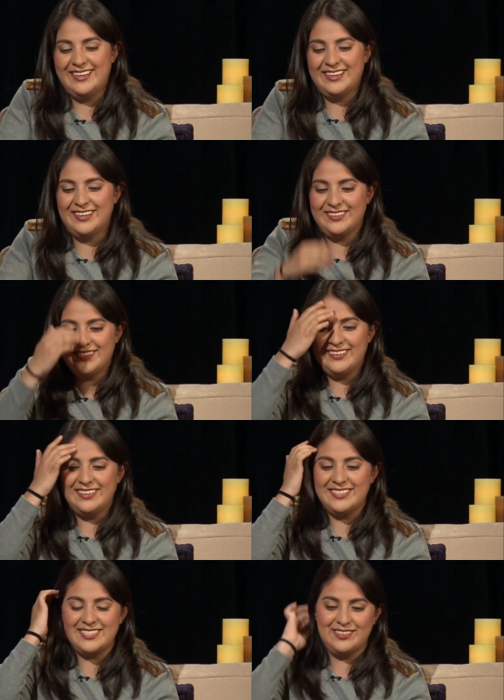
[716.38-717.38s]
wow. Um,
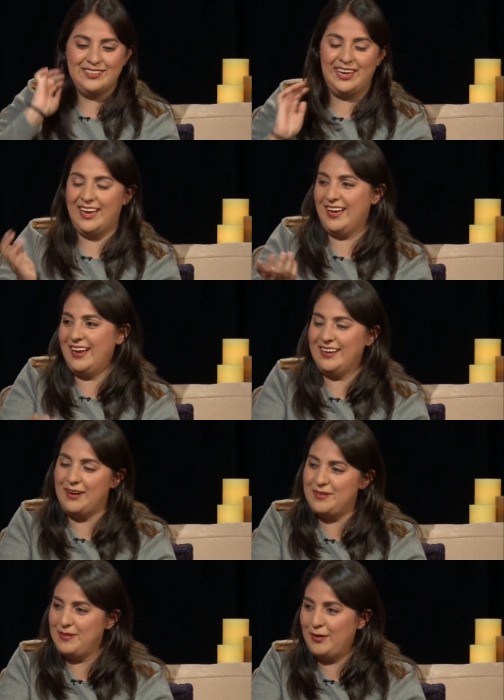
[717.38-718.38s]
and so, yeah,
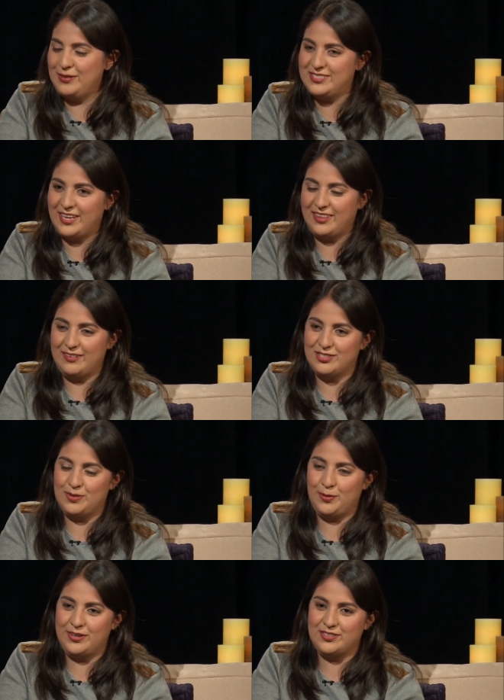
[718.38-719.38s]
I, I always thought that was
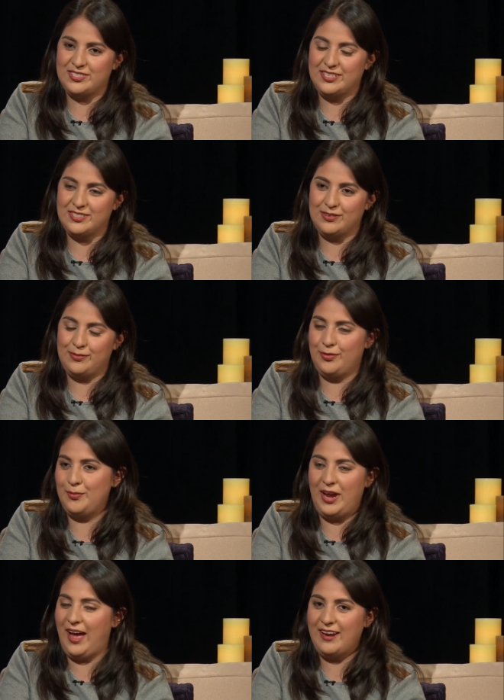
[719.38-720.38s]
super interesting. So for
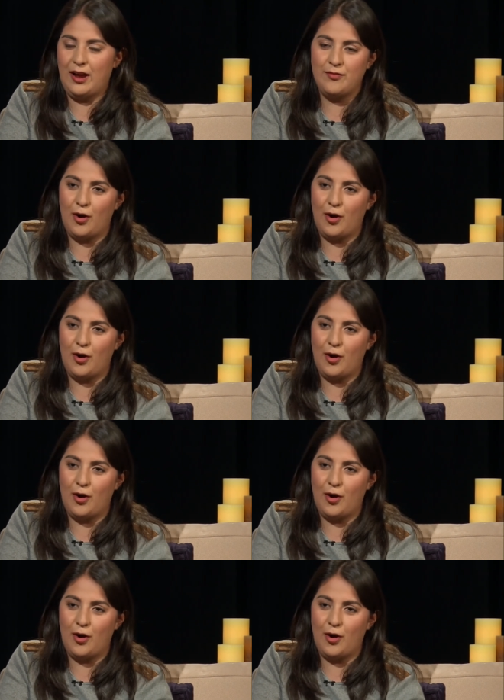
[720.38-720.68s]
me, I had, I've